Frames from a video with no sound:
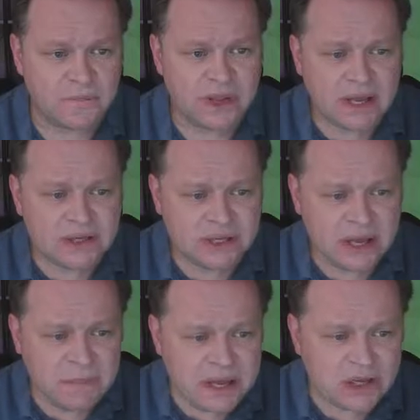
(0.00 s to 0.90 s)

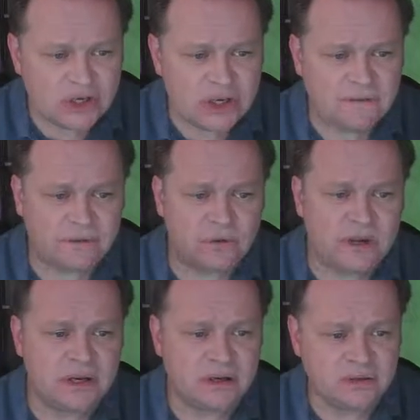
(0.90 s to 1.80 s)
GPG for
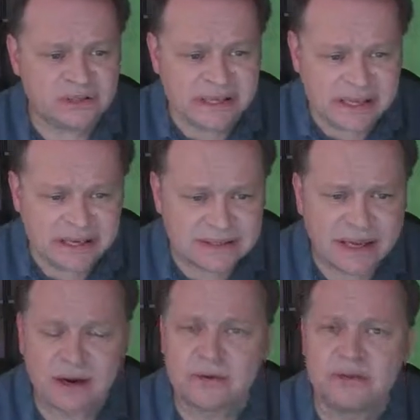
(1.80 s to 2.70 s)
Windows is
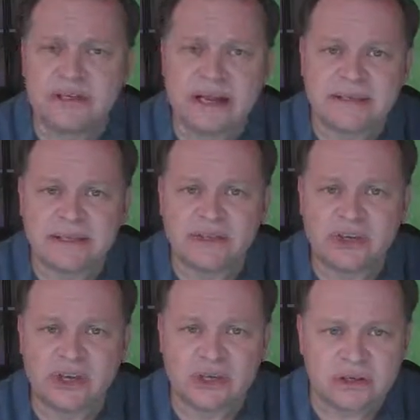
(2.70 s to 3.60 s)
heralded as a
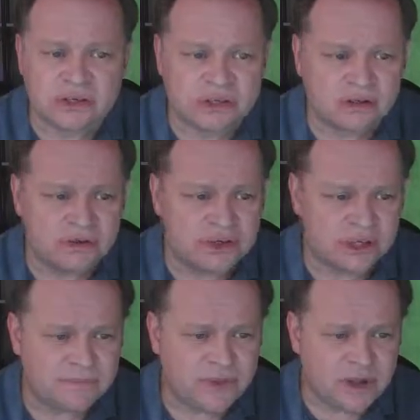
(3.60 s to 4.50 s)
secure
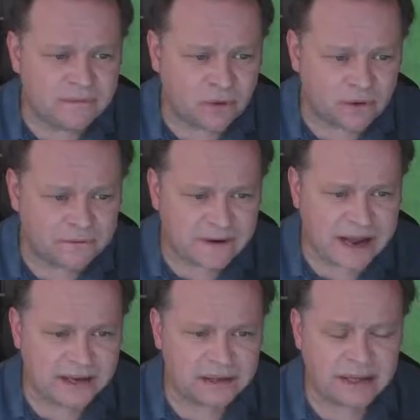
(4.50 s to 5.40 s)
solution for
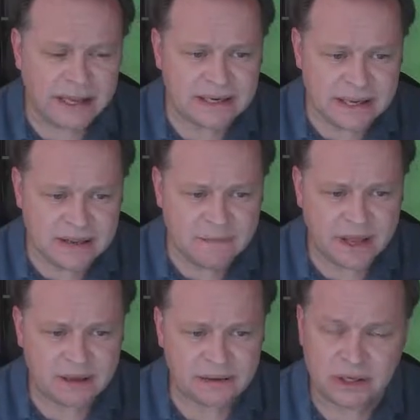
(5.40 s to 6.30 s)
file and
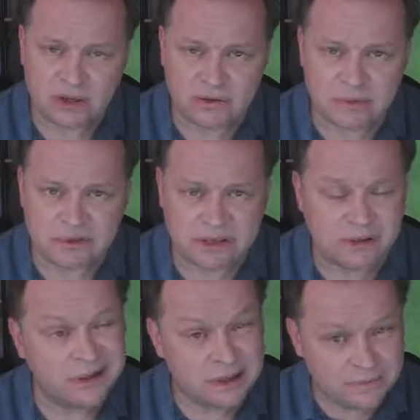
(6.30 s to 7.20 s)
email encryption.
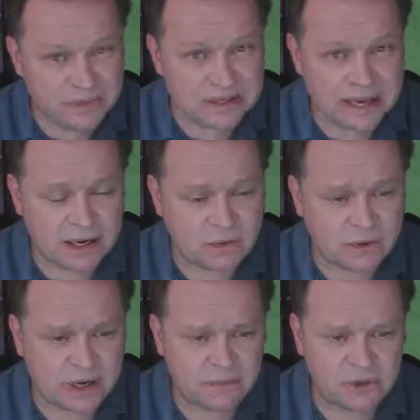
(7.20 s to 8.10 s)
That's kind of
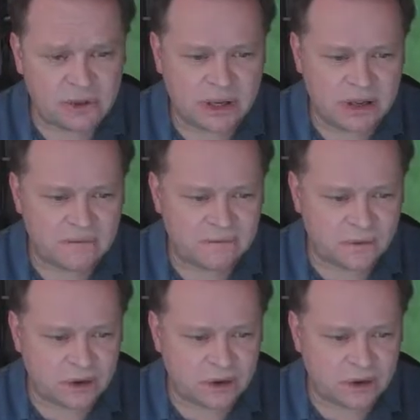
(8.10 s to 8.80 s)
what I'm looking for.